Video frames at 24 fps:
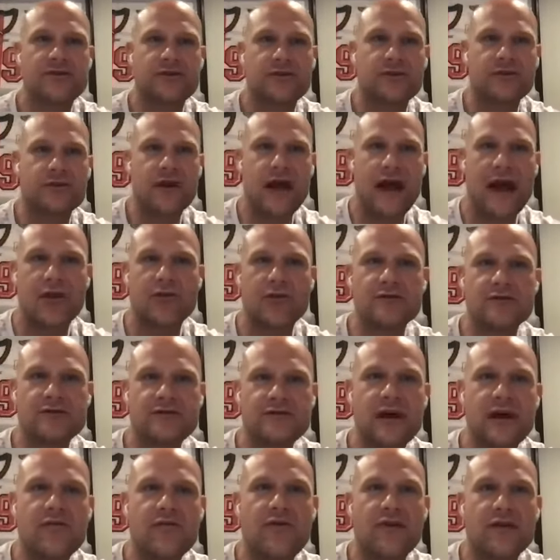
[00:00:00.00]
are out in
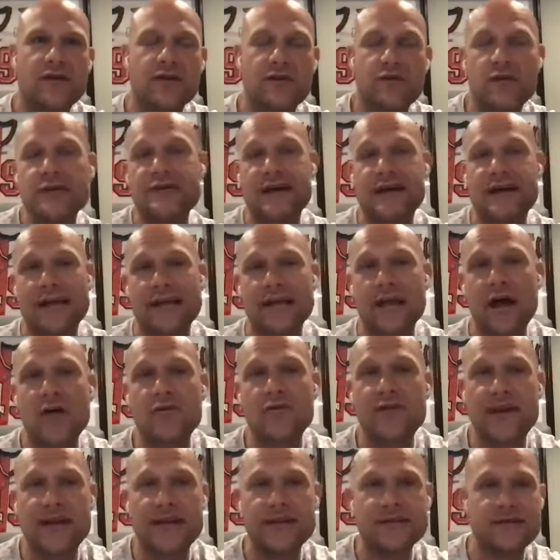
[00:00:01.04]
Suffolk, the reason I loved
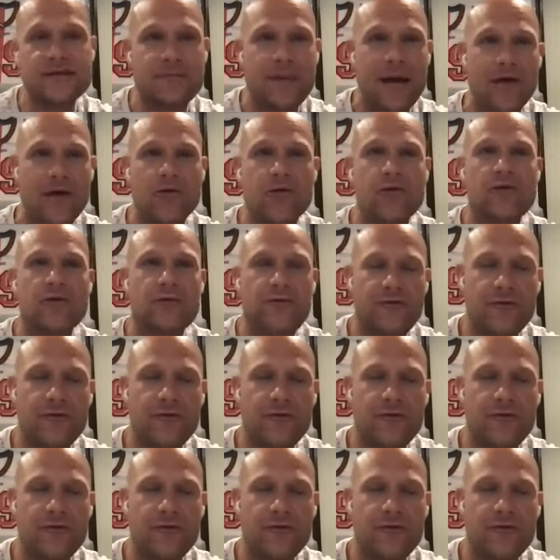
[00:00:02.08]
it is about